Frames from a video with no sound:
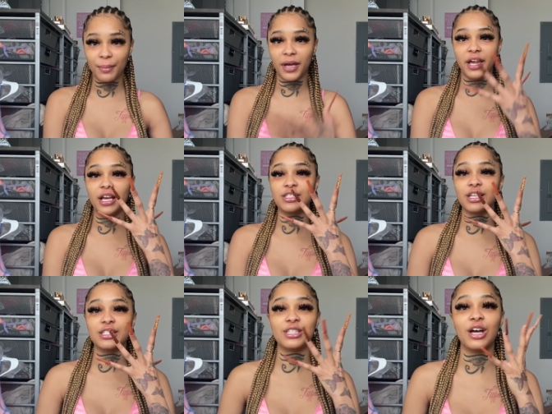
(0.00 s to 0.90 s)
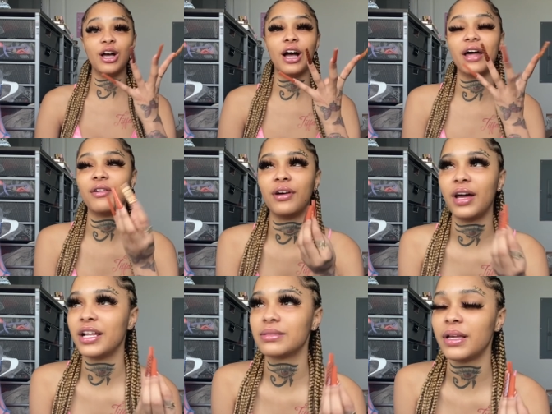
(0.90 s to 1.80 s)
But it's I don't know how
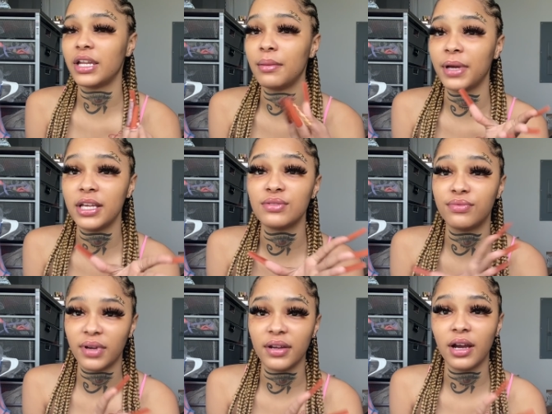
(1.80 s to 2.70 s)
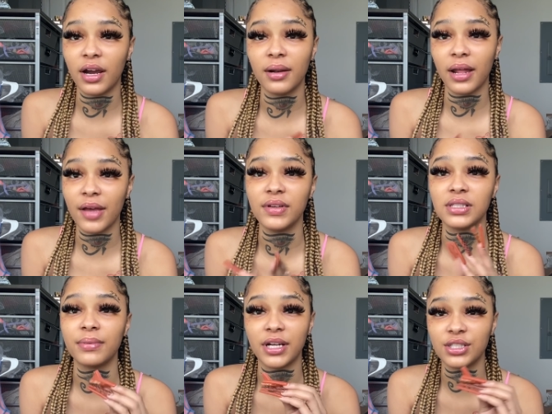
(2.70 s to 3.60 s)
to explain it, but it's very hard having
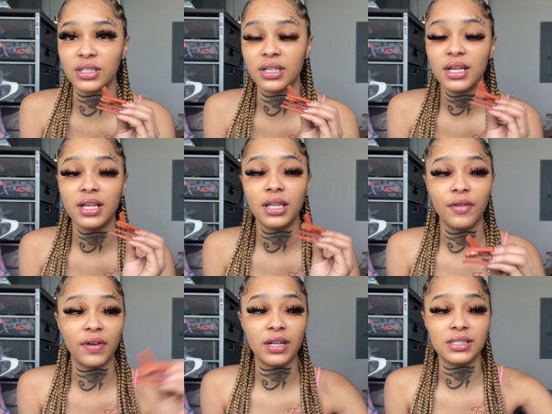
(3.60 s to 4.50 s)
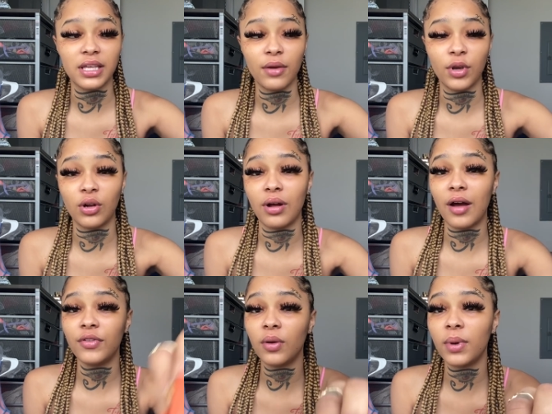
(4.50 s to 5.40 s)
depression, living in a state where you don't
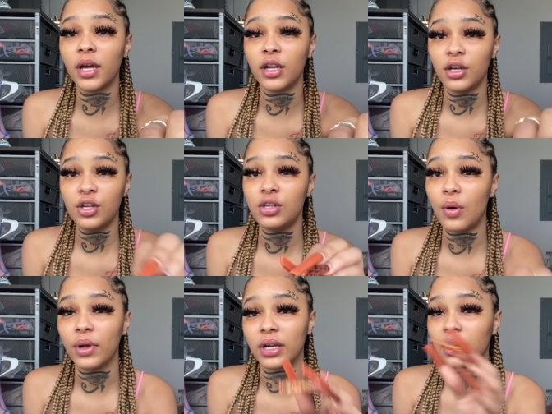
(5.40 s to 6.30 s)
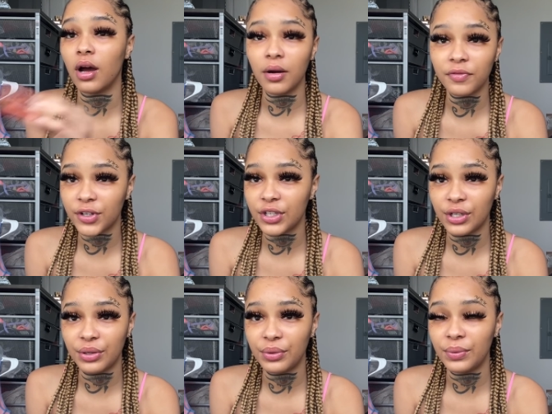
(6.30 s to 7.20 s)
have no one can comfort
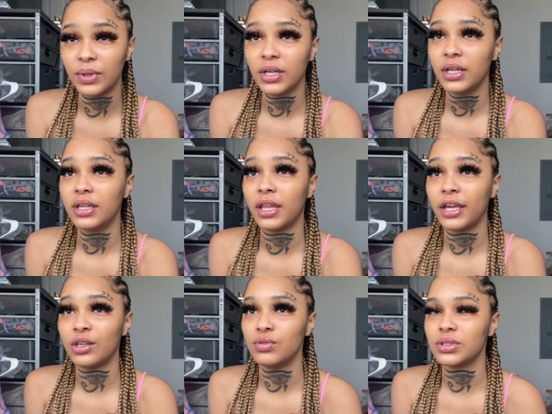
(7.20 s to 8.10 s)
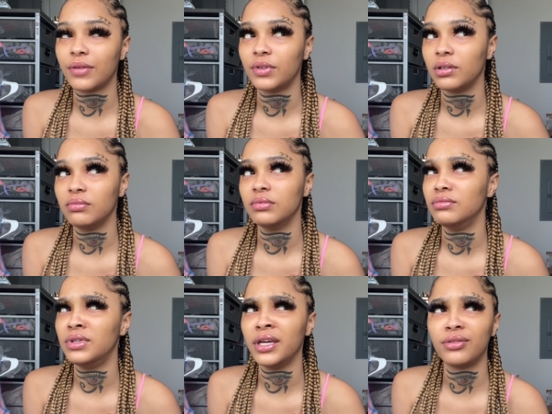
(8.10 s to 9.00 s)
you. Like, you just have to
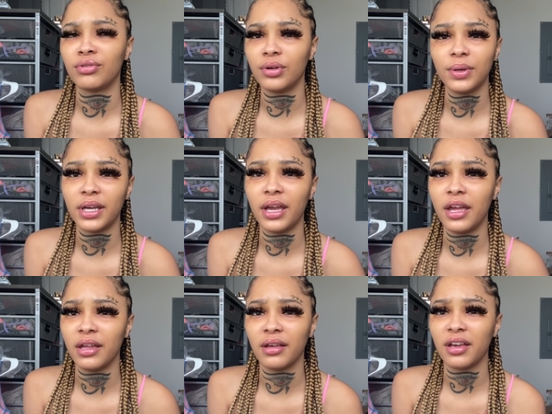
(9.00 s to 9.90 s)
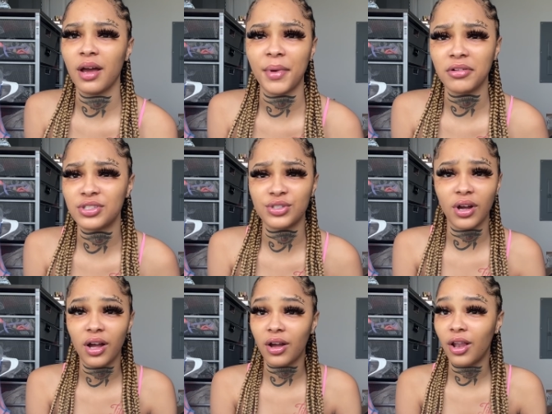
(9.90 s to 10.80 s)
get through it and come out
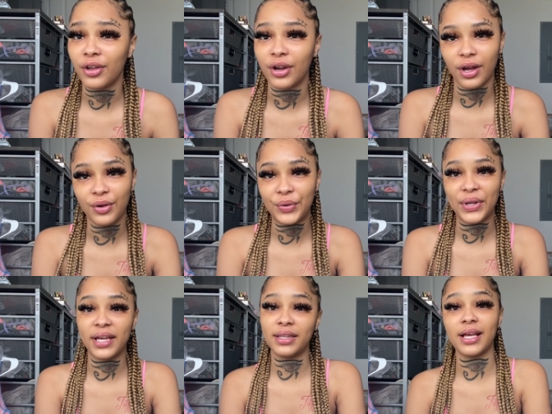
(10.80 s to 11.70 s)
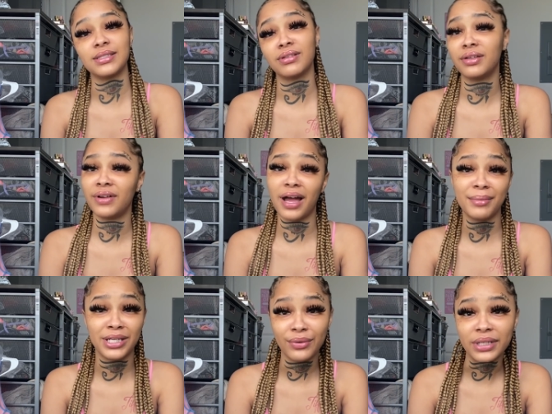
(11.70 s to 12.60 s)
strong all on your own, and that's what the fuck I be
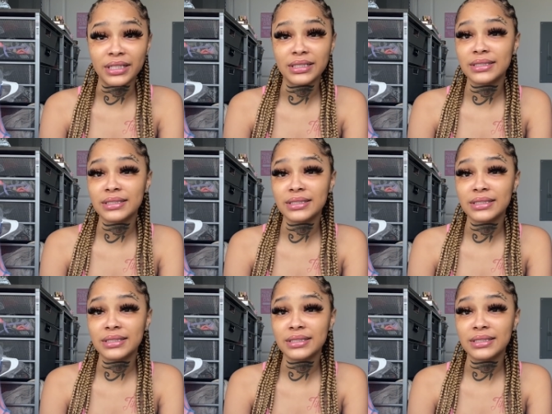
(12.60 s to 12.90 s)
doing.